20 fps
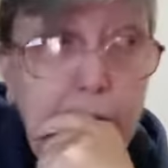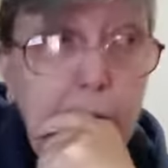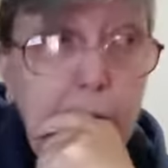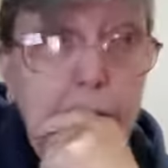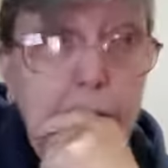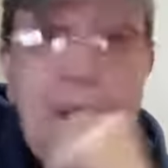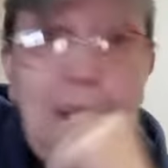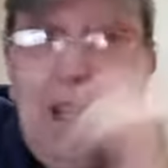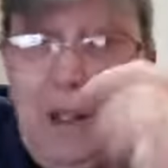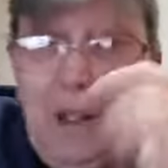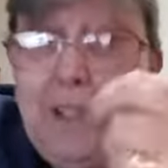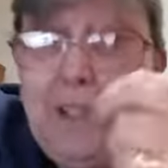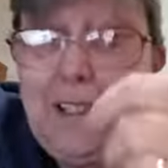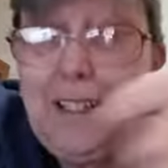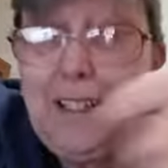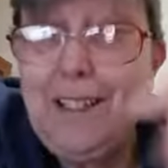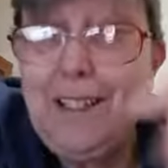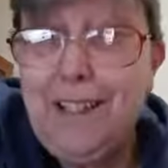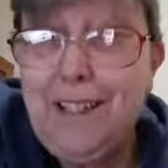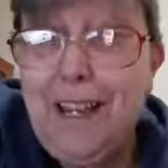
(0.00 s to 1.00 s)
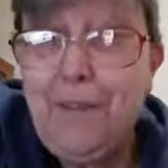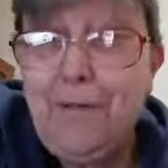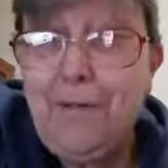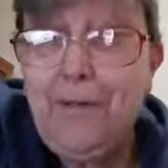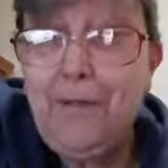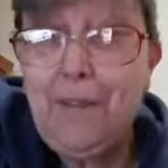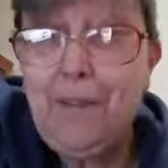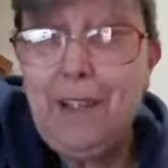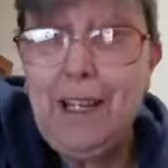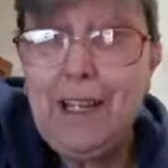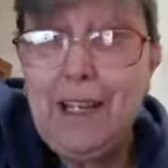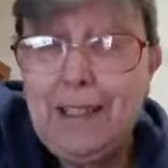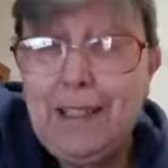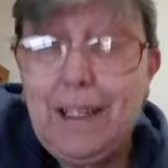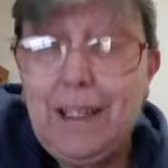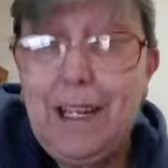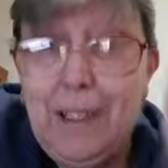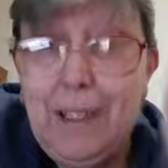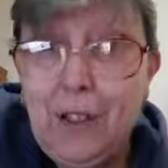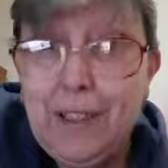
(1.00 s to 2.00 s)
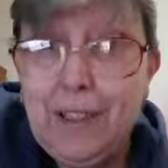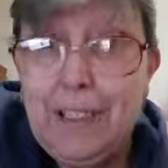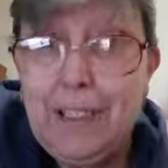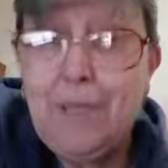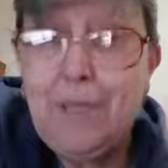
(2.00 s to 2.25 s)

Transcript: He lost his niece, he lost his